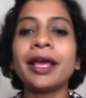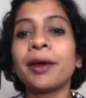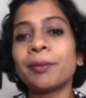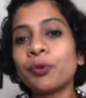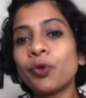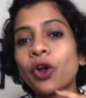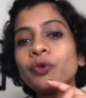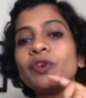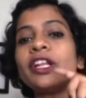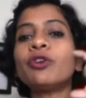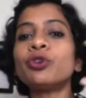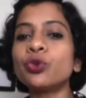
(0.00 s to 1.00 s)
but what will
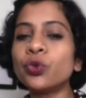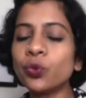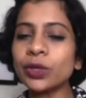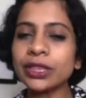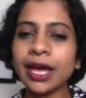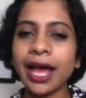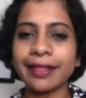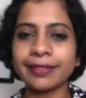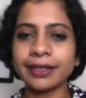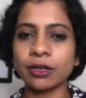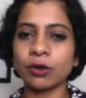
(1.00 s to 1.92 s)
you do with the other